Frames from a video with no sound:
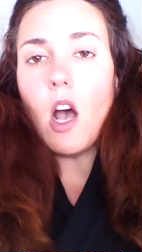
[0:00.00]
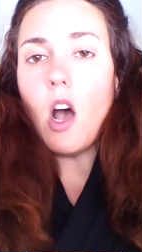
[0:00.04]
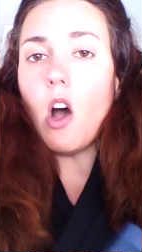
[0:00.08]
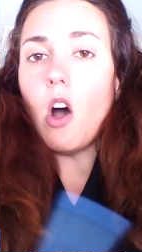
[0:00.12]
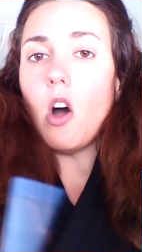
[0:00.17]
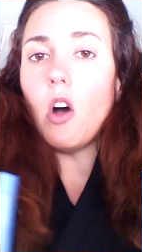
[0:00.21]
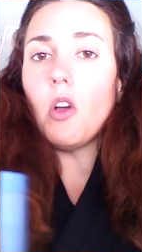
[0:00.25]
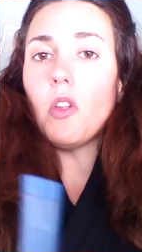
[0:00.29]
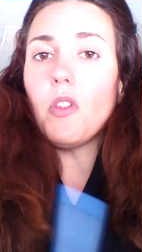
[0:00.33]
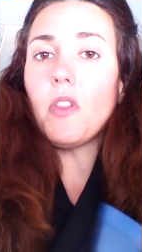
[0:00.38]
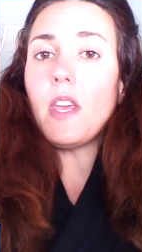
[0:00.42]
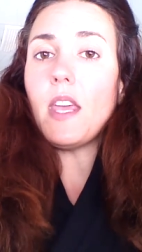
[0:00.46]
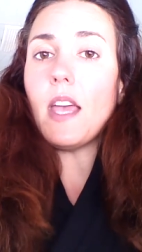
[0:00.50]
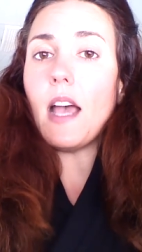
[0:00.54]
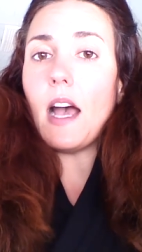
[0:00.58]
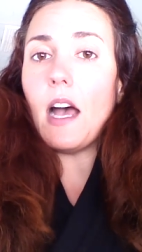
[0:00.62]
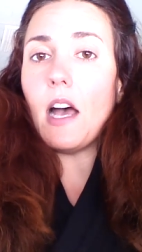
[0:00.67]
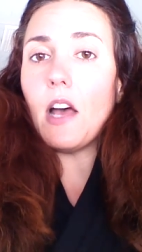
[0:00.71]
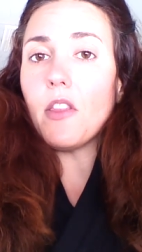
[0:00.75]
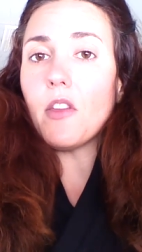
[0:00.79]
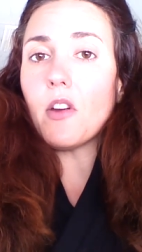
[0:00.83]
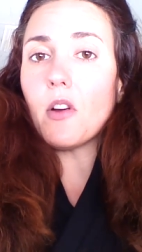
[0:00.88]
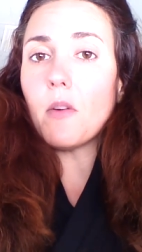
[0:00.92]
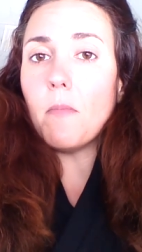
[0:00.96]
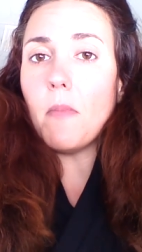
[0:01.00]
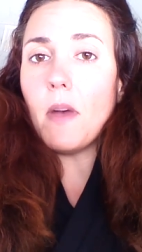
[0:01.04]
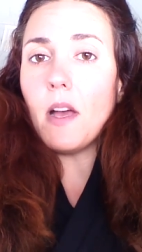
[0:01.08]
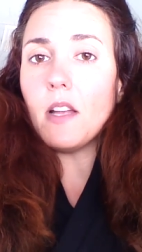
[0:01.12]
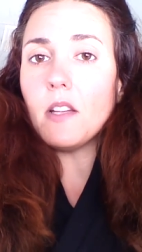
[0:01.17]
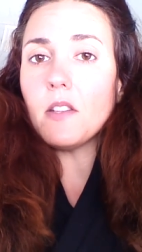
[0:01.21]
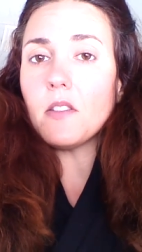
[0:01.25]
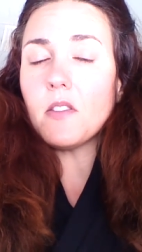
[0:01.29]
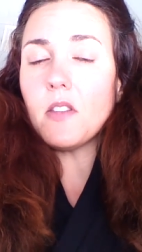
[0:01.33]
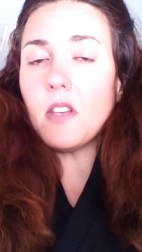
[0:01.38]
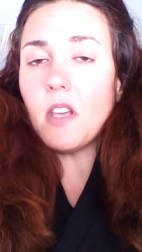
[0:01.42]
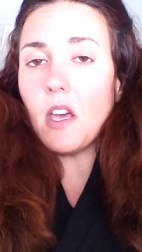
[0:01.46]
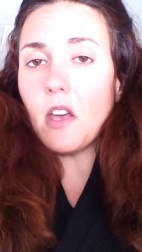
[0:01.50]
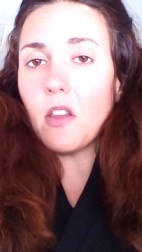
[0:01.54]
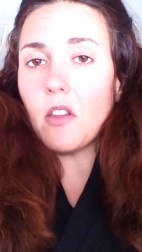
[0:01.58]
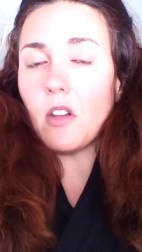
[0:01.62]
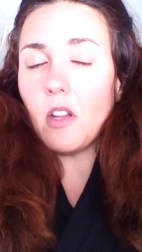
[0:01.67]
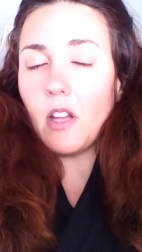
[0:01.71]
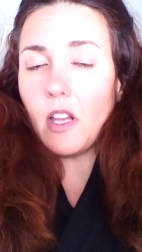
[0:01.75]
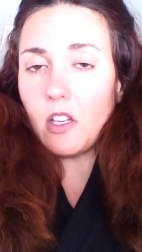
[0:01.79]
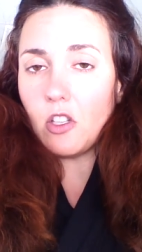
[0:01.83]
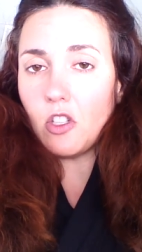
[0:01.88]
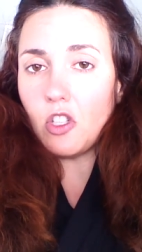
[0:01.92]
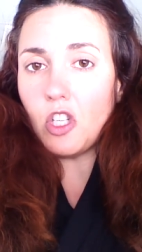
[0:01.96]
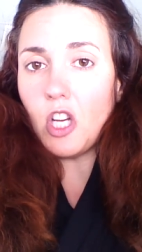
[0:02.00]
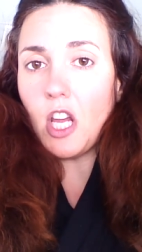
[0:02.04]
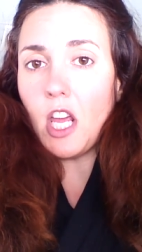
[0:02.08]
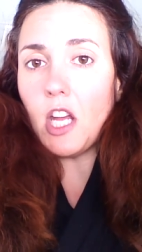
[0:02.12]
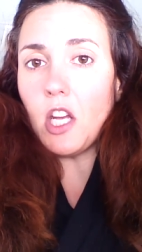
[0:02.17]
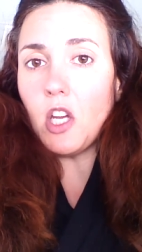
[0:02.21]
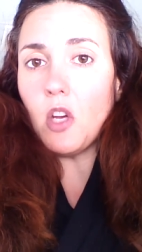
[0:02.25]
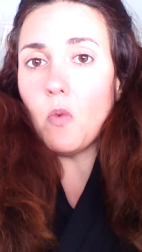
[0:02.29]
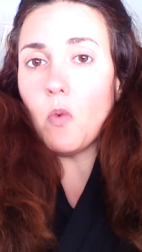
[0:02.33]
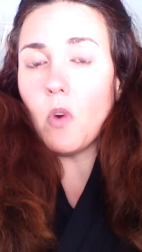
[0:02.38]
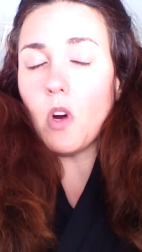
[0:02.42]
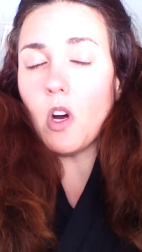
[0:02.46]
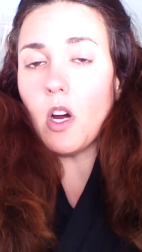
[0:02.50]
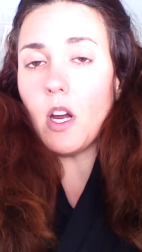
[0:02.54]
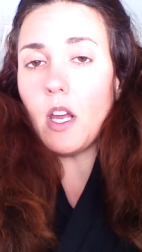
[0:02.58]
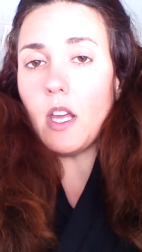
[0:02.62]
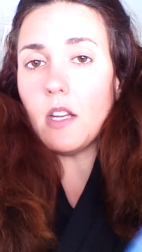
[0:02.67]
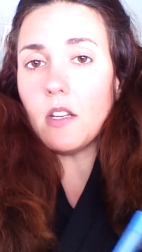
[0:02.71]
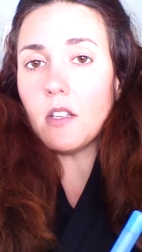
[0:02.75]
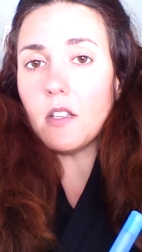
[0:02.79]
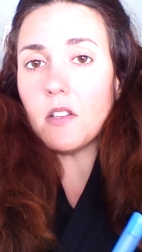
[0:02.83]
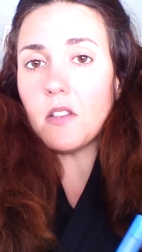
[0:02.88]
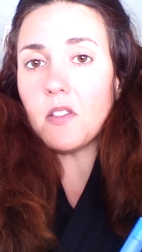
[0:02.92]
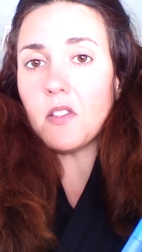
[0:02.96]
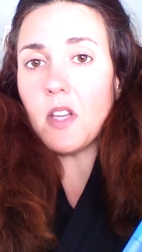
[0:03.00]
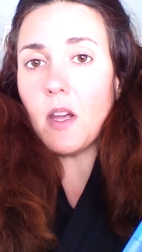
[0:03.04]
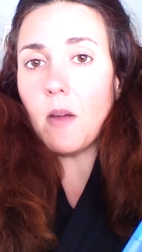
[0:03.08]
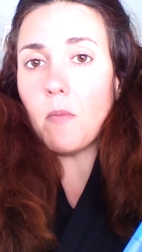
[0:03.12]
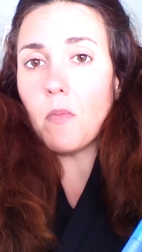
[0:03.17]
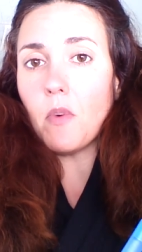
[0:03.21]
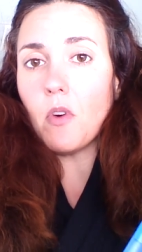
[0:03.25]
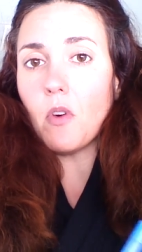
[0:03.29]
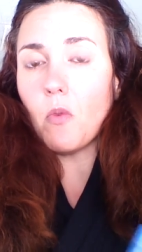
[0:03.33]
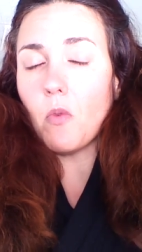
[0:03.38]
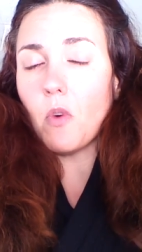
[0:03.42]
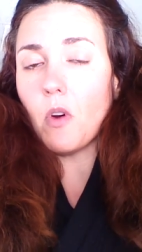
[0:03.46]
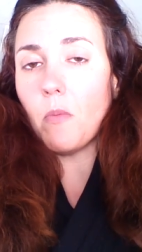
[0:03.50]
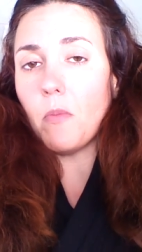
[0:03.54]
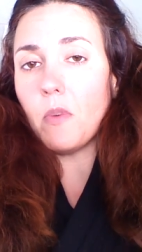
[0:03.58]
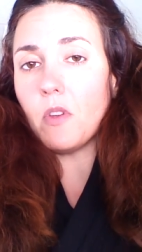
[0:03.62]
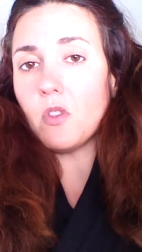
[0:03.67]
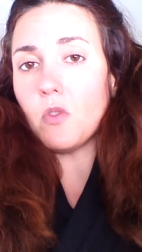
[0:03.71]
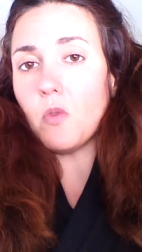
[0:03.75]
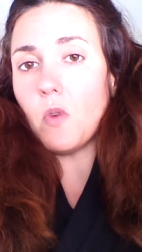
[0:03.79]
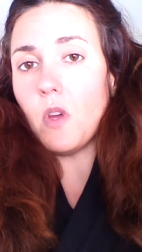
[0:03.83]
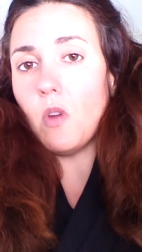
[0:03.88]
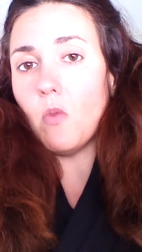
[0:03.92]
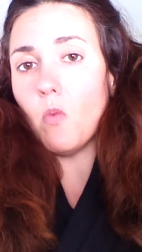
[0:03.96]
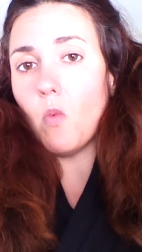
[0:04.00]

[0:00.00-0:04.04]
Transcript: all the other months, the other like January and December were between